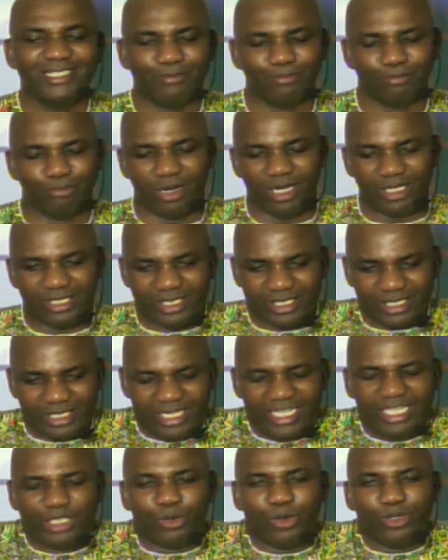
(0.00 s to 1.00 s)
But
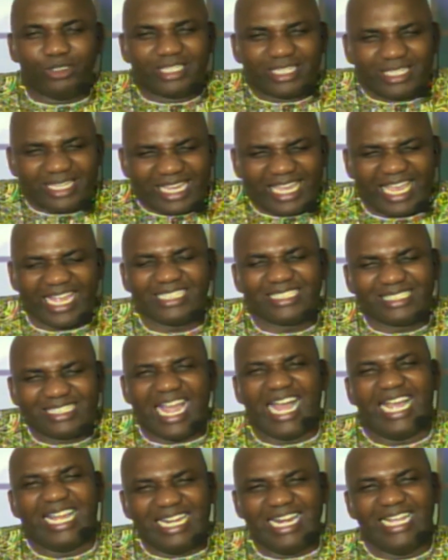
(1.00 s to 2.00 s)
it was
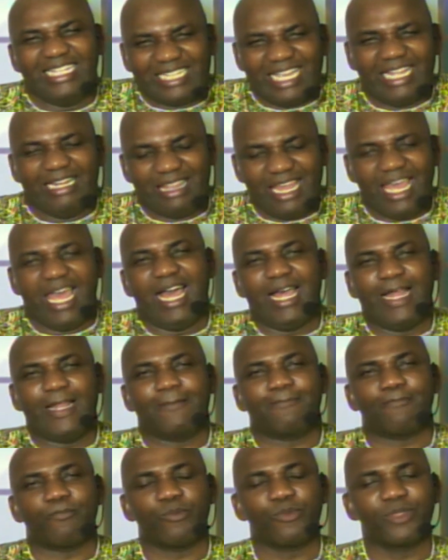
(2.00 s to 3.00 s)
stagnated there.
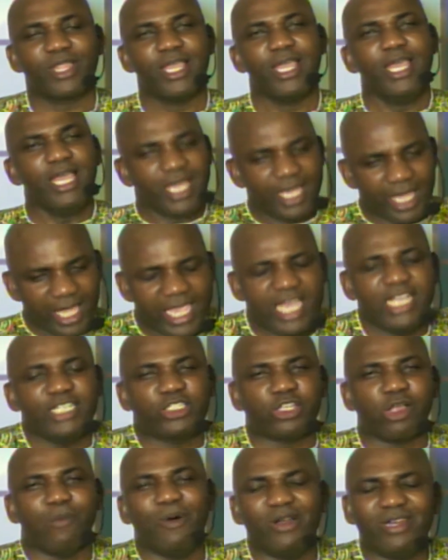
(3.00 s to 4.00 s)
In
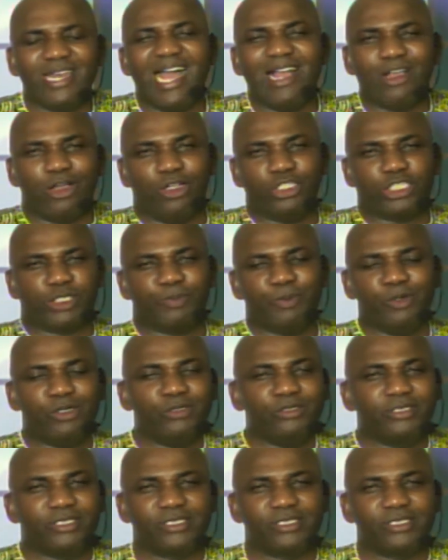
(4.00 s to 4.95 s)
some other gospels,